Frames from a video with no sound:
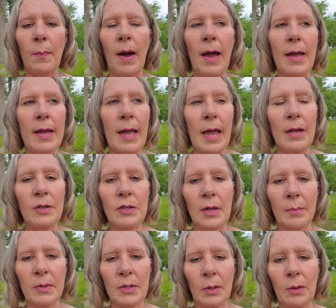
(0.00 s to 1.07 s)
my case,
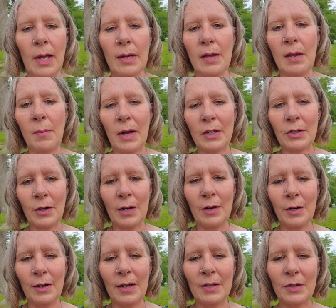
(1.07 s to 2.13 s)
I'm so lucky. My
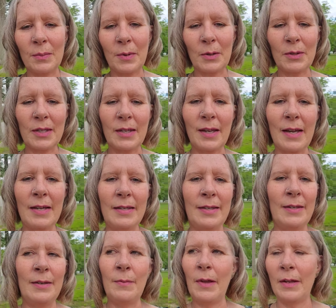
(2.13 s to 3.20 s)
trainer is
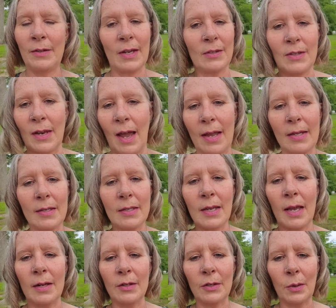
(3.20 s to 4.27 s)
he does nights,
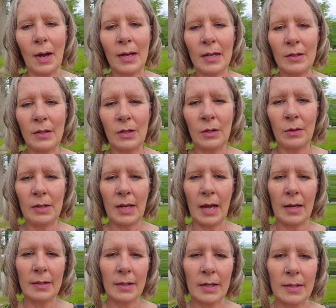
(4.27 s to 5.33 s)
and so I get to do the
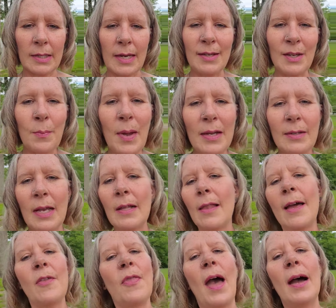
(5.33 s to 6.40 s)
days because he's amazing
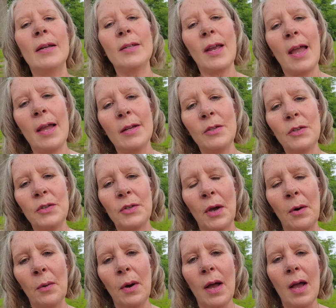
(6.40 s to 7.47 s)
like that. And
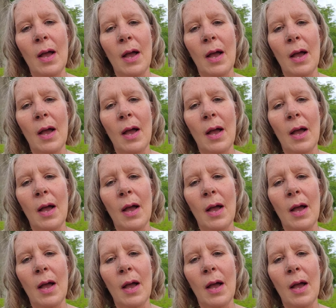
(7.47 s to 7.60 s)
so